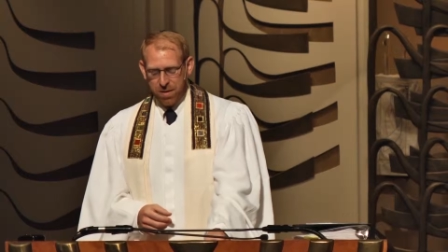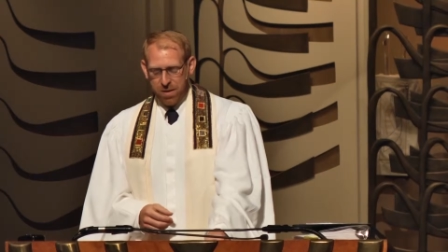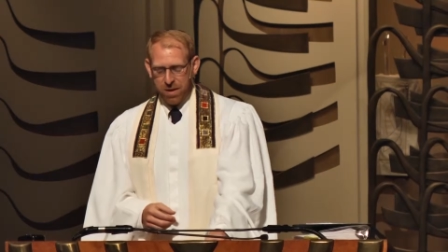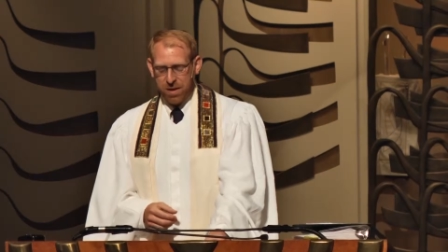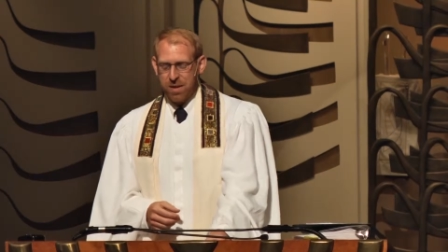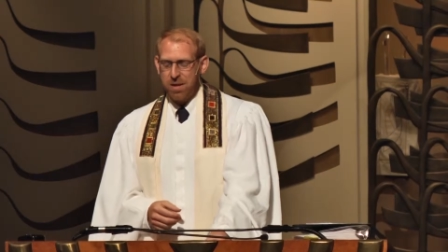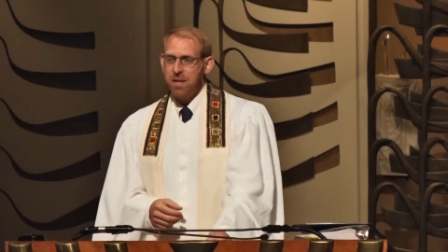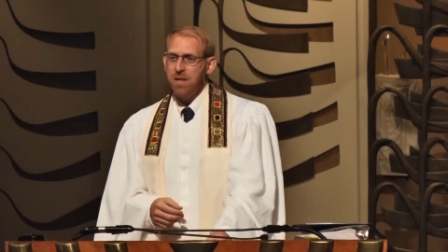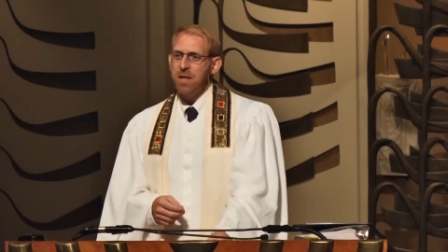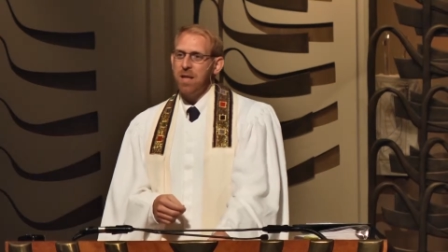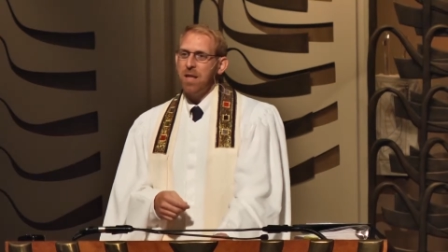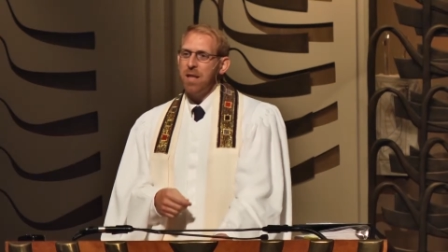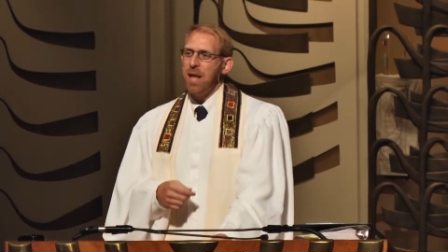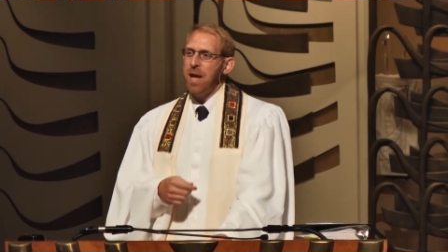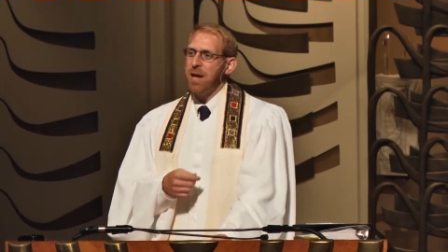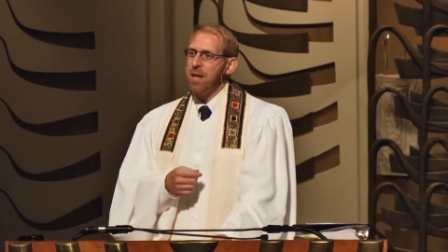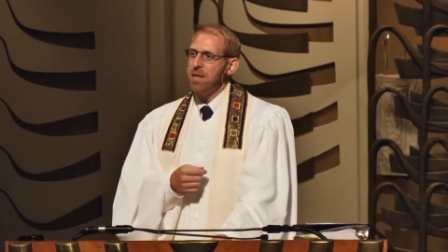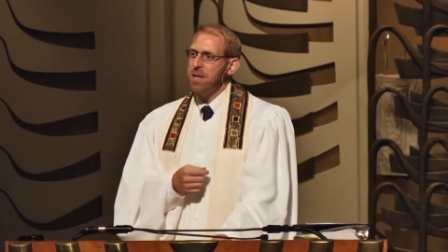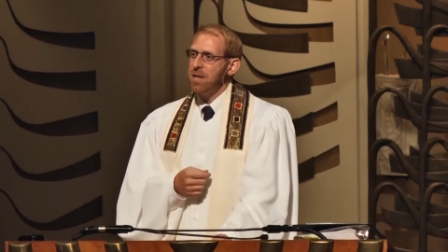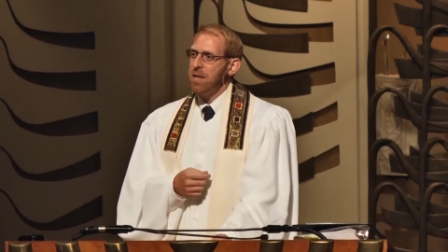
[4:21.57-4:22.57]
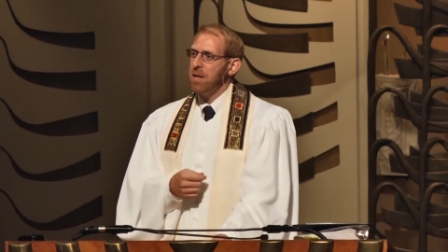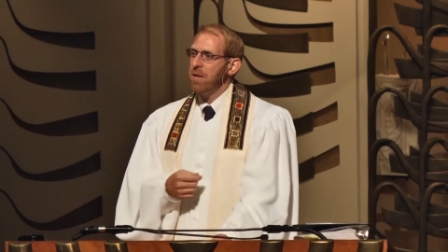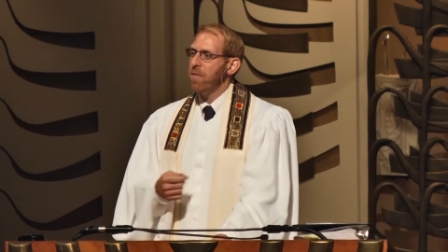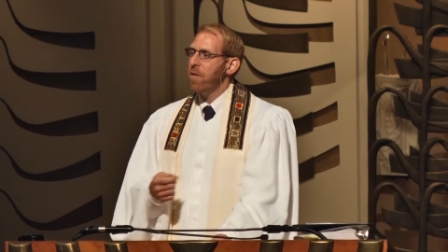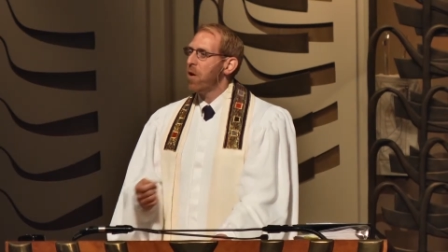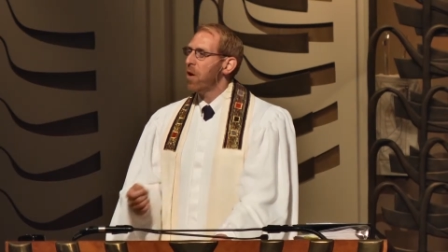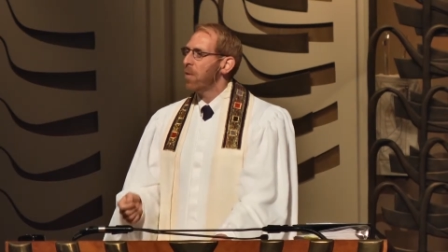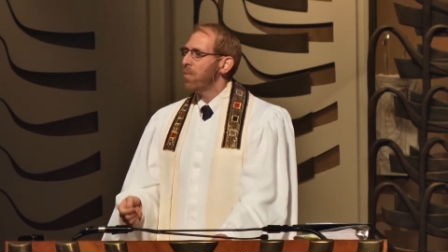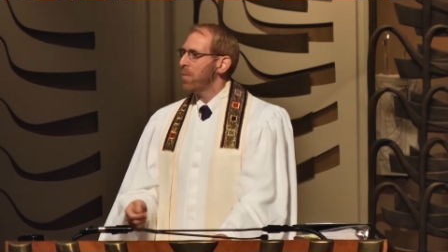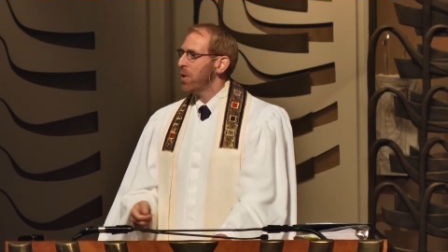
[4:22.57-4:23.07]
This is the legacy
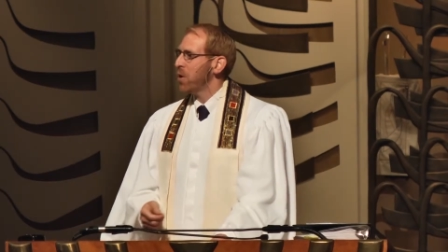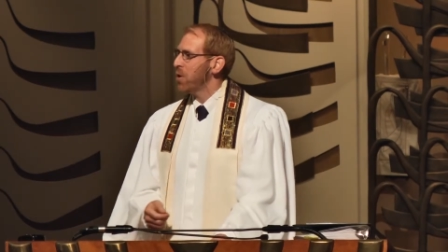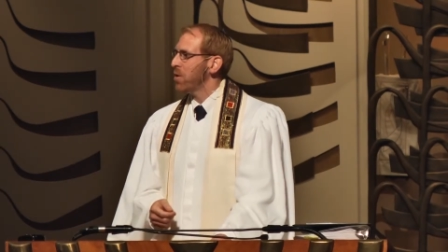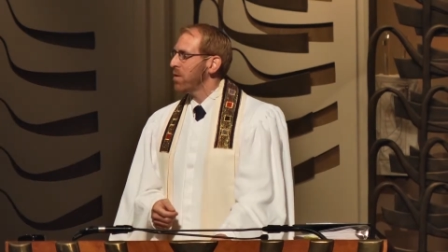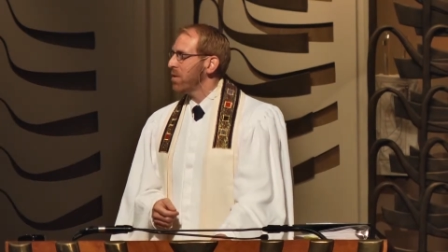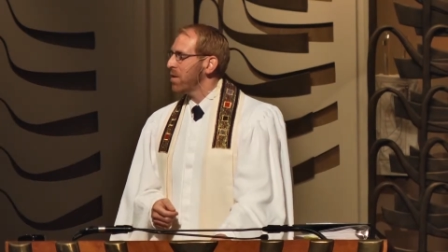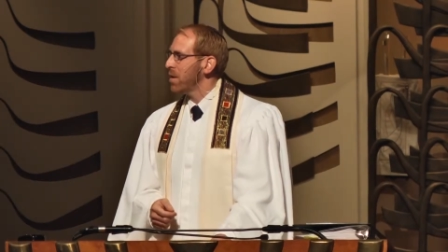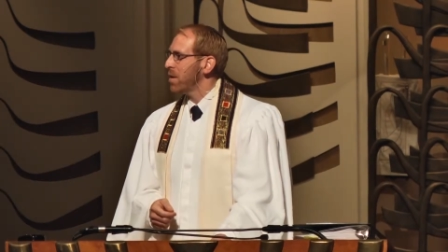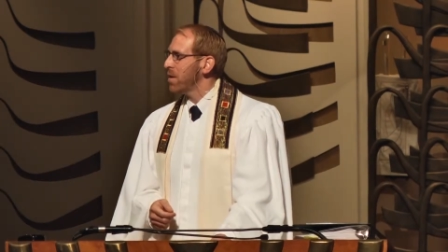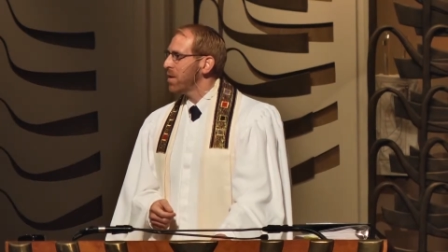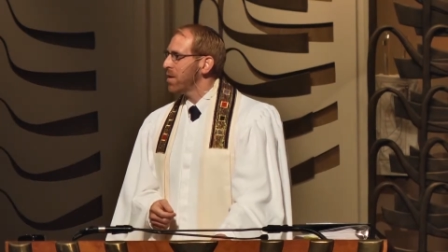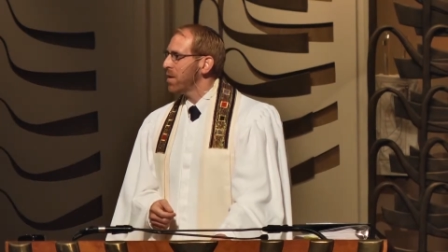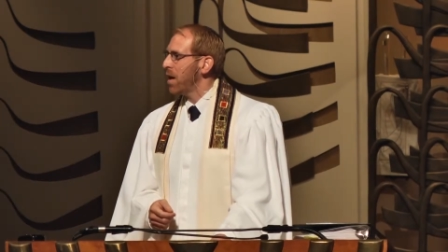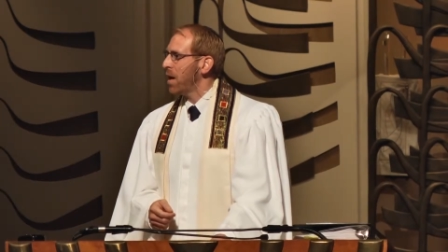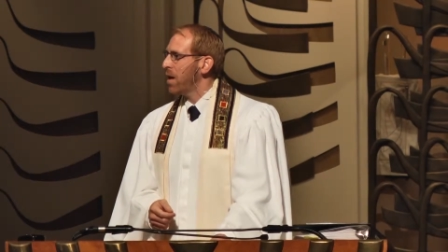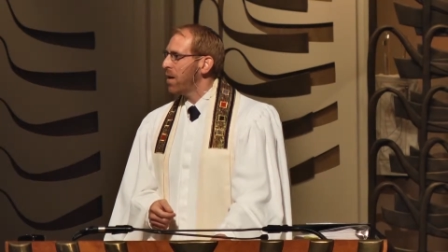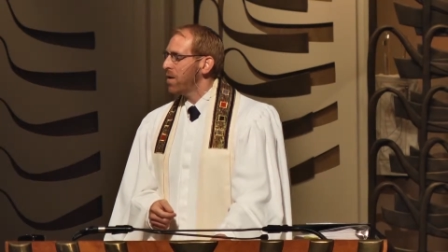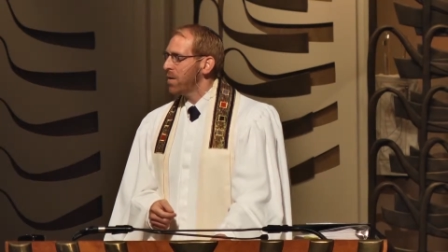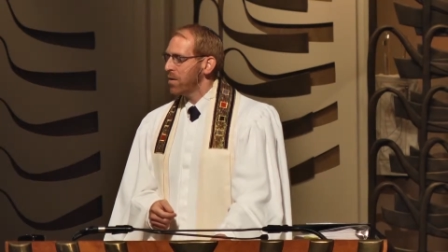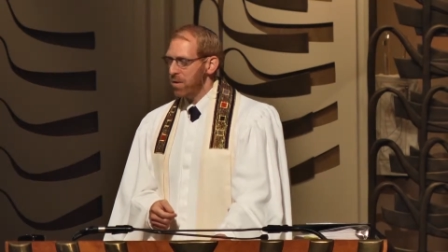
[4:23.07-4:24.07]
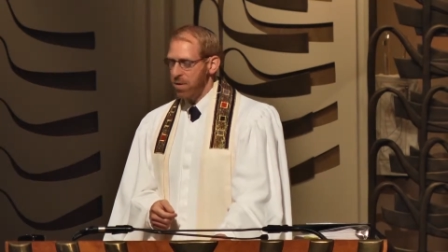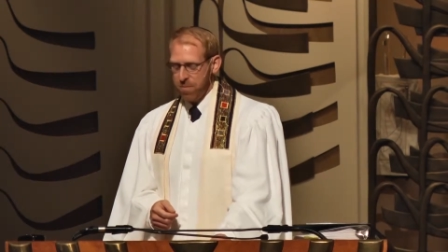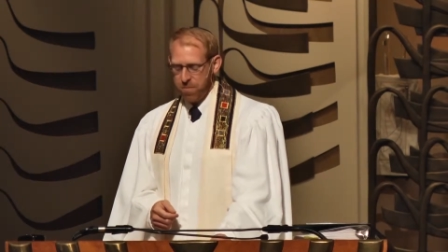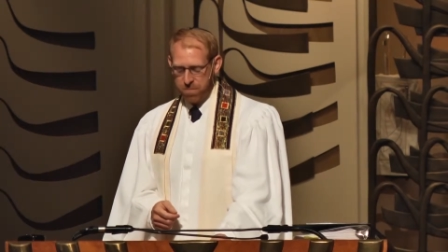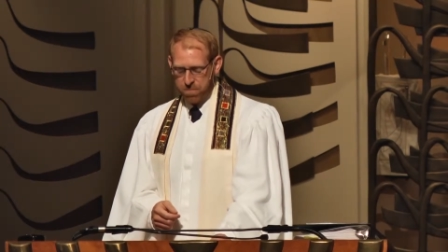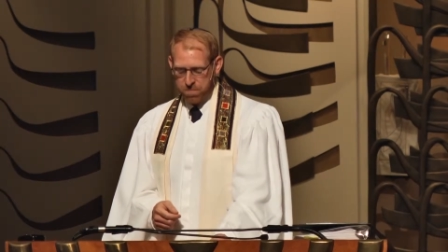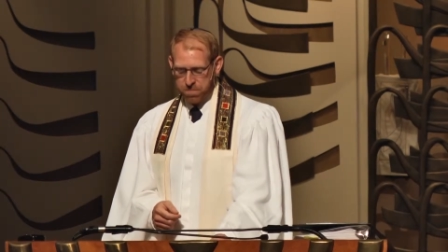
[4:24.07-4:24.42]
of our ambitions and desires.